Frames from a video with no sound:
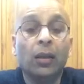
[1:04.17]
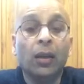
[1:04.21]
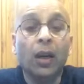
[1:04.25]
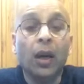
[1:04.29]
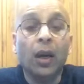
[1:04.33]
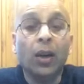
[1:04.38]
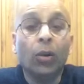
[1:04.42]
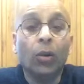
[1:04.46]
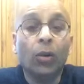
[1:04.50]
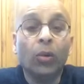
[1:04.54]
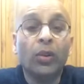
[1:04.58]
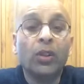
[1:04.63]

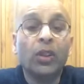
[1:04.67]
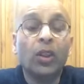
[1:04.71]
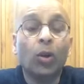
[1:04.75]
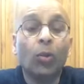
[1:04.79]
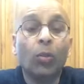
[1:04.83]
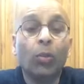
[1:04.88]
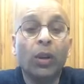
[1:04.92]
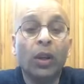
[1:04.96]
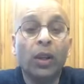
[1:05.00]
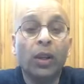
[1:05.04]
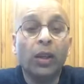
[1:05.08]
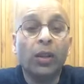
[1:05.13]
I always
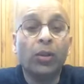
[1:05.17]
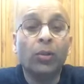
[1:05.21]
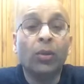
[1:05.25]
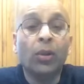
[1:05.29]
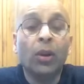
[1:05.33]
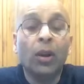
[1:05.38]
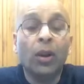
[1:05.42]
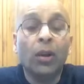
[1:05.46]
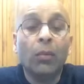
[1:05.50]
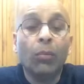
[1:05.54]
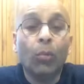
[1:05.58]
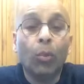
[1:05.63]

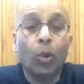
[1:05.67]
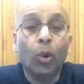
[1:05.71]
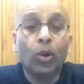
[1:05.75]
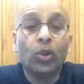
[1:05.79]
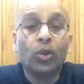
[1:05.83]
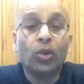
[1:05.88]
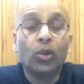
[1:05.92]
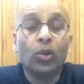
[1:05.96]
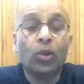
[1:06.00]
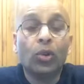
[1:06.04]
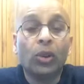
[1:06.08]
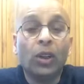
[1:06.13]
believe more
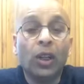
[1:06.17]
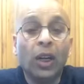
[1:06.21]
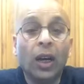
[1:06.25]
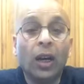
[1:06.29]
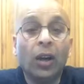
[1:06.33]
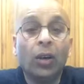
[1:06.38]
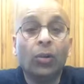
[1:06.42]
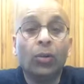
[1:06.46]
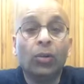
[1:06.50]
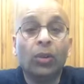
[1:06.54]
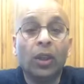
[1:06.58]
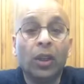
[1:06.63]
so
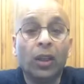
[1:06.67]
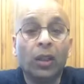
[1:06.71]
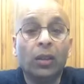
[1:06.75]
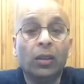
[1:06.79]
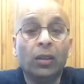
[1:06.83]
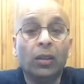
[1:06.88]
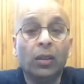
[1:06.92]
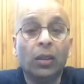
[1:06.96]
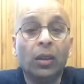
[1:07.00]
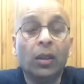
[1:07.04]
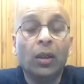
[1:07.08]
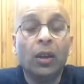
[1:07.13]
now
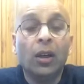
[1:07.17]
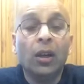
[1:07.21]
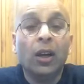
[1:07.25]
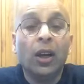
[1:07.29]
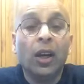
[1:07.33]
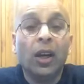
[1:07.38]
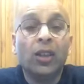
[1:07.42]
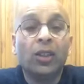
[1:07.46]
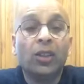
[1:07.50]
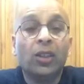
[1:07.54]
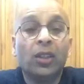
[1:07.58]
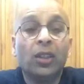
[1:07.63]
that
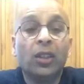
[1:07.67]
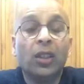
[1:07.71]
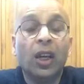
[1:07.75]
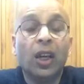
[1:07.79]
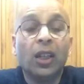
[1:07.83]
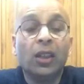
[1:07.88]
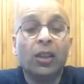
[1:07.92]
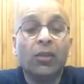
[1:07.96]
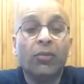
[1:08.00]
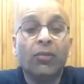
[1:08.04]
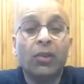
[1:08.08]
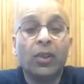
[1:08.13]
it's just
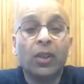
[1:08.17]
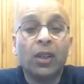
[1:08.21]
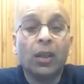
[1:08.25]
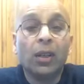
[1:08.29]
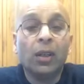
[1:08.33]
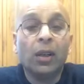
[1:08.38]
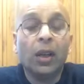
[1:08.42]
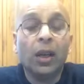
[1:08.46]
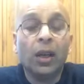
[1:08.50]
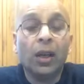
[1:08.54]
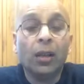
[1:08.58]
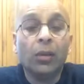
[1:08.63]
not the
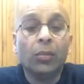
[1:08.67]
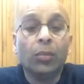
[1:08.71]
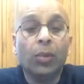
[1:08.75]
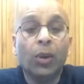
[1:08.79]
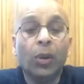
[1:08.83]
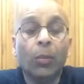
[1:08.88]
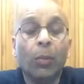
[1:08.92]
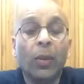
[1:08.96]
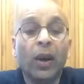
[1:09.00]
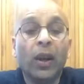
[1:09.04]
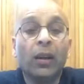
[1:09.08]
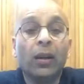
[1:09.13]
physical health,
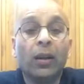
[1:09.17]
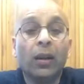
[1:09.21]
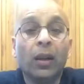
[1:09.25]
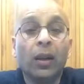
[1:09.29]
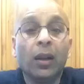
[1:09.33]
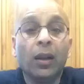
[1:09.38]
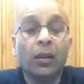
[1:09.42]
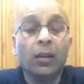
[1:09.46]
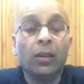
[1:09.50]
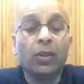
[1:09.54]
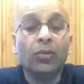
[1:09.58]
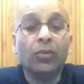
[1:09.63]
but mental
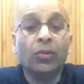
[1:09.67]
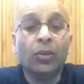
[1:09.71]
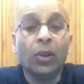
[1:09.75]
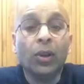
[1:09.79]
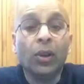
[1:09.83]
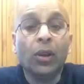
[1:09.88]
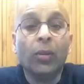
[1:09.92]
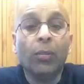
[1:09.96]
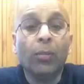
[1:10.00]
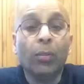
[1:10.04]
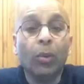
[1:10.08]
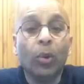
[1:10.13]
health is
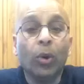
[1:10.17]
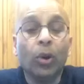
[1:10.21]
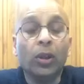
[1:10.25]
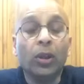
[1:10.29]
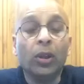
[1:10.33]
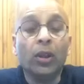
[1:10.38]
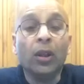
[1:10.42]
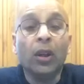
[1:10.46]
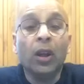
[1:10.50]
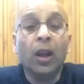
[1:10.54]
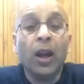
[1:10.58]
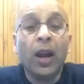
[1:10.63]
very
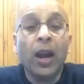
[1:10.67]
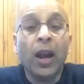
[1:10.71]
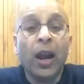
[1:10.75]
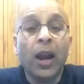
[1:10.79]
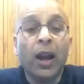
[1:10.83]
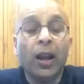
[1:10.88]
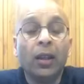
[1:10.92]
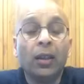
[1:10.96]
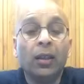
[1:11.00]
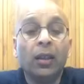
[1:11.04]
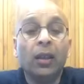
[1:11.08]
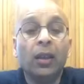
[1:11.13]
important.
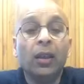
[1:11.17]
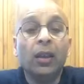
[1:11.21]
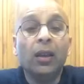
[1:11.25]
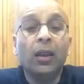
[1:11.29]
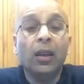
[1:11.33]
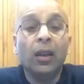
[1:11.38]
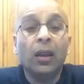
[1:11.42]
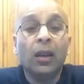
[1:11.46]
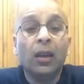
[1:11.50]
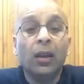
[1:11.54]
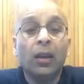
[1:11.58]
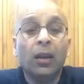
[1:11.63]

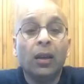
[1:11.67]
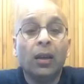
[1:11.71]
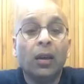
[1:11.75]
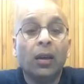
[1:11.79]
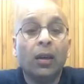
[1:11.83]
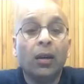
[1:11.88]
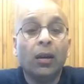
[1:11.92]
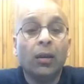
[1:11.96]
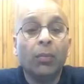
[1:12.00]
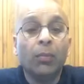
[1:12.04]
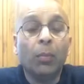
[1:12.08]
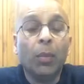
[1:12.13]
Healthy
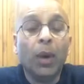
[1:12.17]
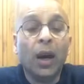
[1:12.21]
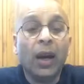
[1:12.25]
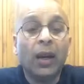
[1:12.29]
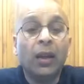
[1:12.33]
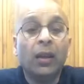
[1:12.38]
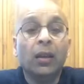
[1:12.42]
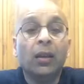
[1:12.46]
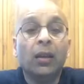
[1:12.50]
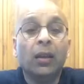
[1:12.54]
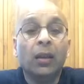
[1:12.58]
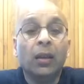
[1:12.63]

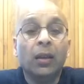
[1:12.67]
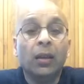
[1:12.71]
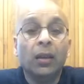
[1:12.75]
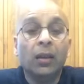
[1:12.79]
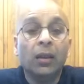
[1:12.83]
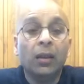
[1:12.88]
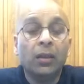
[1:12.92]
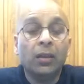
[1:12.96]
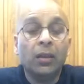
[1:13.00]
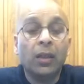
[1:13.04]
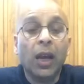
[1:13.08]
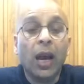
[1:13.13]
mind
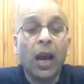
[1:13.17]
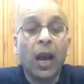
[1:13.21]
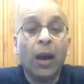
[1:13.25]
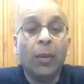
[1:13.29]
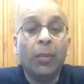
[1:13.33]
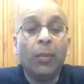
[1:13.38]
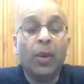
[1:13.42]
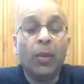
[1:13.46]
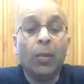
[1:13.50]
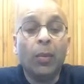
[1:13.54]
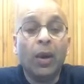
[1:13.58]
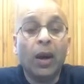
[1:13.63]
is a
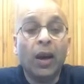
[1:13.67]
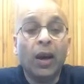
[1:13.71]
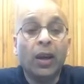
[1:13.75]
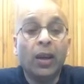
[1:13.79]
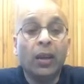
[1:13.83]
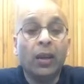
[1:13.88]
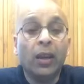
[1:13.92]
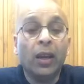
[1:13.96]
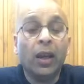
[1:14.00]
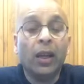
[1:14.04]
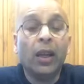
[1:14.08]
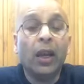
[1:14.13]
happy
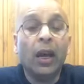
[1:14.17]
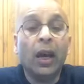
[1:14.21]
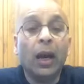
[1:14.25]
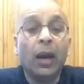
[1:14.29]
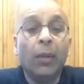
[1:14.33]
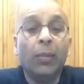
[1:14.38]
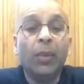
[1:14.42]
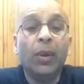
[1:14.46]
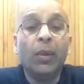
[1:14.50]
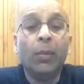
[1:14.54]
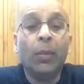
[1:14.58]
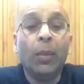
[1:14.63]
mind, and a
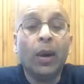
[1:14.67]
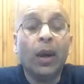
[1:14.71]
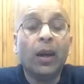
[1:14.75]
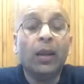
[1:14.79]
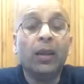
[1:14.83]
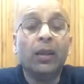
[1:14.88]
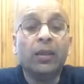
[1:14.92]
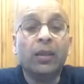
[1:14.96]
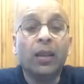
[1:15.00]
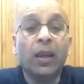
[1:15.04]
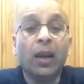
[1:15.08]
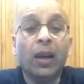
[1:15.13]
happy
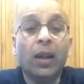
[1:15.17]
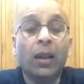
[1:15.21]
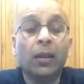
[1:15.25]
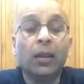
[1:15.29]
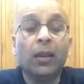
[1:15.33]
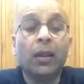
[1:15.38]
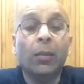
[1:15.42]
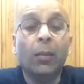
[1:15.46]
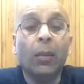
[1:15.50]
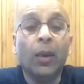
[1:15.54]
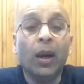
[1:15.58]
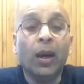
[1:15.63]
mind is a
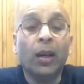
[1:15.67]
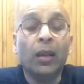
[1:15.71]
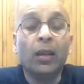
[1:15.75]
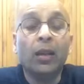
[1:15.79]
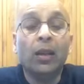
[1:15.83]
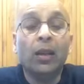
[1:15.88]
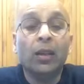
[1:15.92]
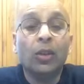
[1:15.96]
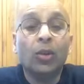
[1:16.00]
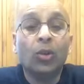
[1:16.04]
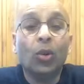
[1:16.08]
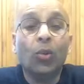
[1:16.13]
healthy mind.
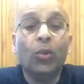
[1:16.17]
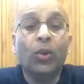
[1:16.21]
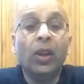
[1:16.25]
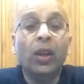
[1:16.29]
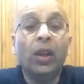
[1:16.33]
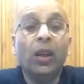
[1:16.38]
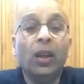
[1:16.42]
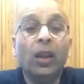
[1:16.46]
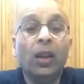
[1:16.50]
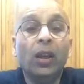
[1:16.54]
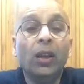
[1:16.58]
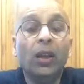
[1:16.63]
So we
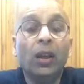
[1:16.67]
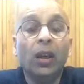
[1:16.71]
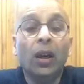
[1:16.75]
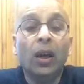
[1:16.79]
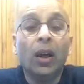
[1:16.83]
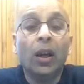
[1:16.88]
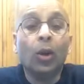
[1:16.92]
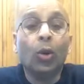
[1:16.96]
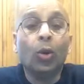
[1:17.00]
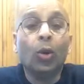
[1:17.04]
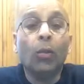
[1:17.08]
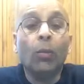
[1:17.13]
need
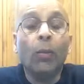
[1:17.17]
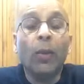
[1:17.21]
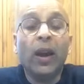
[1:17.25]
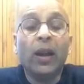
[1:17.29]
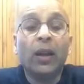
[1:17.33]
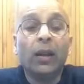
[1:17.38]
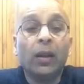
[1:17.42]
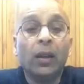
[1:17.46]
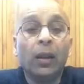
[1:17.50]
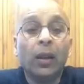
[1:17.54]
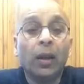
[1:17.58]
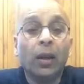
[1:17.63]
a good
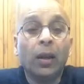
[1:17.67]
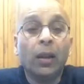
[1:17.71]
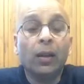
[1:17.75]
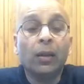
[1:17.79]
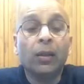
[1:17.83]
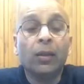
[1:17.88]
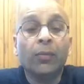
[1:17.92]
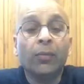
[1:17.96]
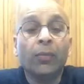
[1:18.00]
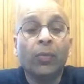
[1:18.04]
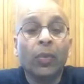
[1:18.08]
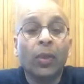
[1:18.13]
mental
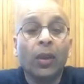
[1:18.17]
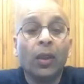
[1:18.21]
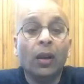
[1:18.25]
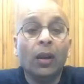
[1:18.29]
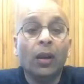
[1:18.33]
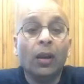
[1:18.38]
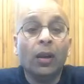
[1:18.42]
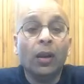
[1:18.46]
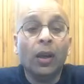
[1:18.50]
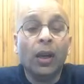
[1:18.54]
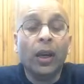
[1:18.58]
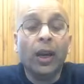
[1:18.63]
health,
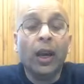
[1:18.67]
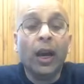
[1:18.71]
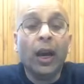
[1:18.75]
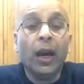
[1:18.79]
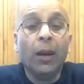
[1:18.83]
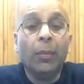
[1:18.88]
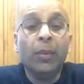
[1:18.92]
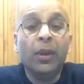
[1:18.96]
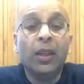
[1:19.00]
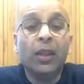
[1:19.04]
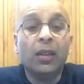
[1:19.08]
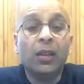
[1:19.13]
a
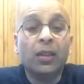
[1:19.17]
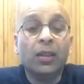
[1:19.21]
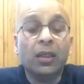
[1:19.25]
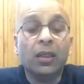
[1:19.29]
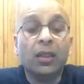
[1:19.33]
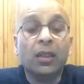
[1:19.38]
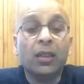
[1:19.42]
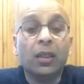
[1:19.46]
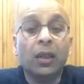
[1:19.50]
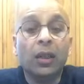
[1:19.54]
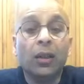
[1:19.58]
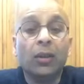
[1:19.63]
happiness
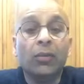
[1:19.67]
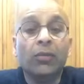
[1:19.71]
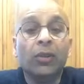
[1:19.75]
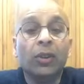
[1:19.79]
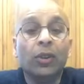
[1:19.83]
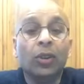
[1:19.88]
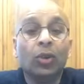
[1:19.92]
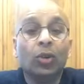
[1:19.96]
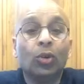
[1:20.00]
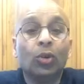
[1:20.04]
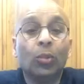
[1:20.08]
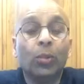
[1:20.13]
itself
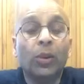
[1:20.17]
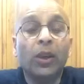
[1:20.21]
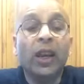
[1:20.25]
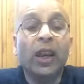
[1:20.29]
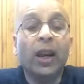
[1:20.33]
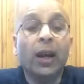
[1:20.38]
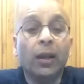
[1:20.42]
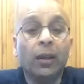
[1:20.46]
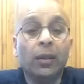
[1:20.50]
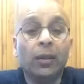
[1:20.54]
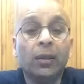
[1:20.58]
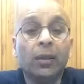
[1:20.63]
to be
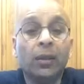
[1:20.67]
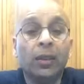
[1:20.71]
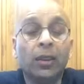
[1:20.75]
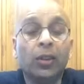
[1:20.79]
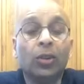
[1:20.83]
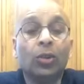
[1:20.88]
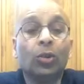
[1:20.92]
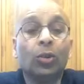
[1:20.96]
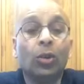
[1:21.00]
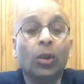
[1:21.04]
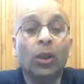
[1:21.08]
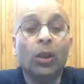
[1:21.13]
healthy
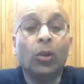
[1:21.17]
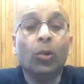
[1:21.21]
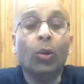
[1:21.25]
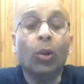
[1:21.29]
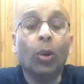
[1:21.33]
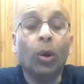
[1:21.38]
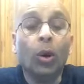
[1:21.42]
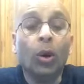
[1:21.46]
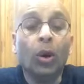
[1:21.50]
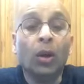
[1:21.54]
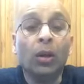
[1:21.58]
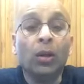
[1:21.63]
and to live
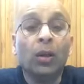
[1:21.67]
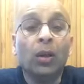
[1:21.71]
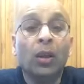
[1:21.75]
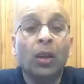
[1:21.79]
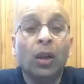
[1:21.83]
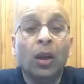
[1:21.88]
long.